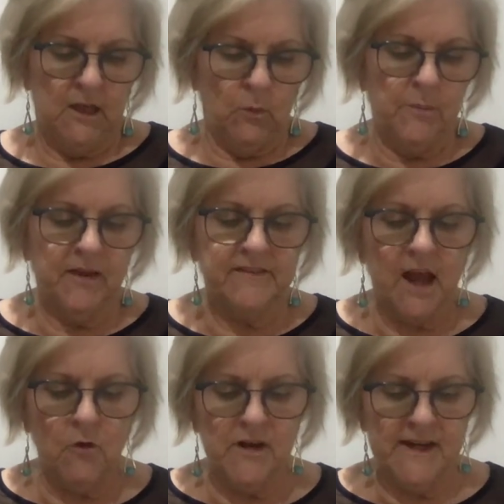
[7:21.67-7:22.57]
"We must
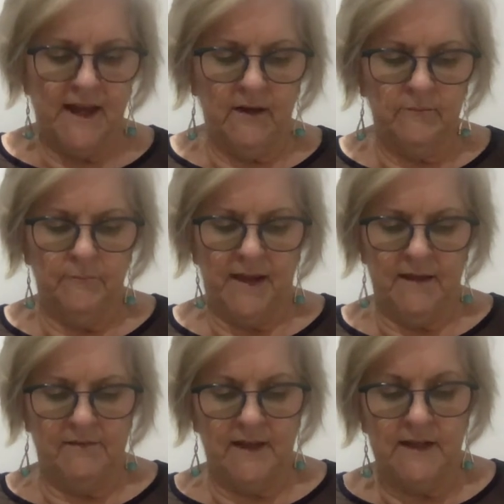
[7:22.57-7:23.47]
hurry now," Maya
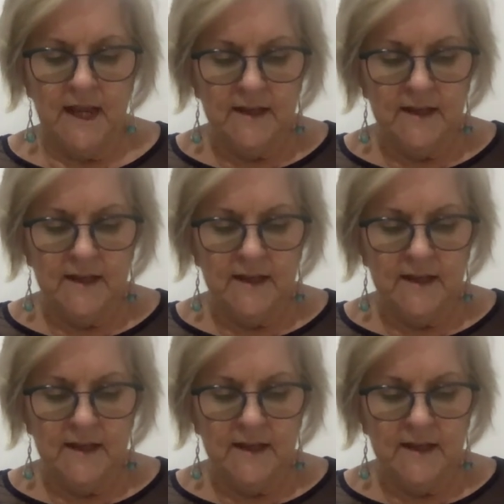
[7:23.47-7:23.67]
said.